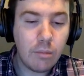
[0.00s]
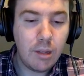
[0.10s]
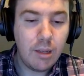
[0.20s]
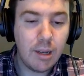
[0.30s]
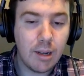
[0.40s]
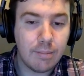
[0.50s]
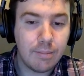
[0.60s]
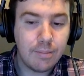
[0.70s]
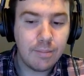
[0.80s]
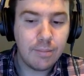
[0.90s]
I
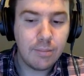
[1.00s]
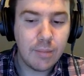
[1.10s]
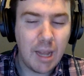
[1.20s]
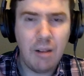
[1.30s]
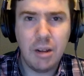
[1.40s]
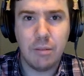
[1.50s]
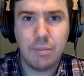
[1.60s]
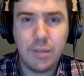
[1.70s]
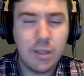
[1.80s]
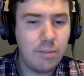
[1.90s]
don't know,
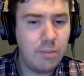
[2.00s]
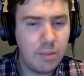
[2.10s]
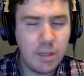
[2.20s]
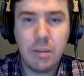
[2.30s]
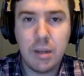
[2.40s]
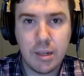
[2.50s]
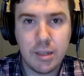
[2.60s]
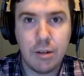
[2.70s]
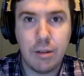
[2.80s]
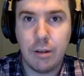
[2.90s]
just something to
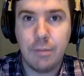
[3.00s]
consider there.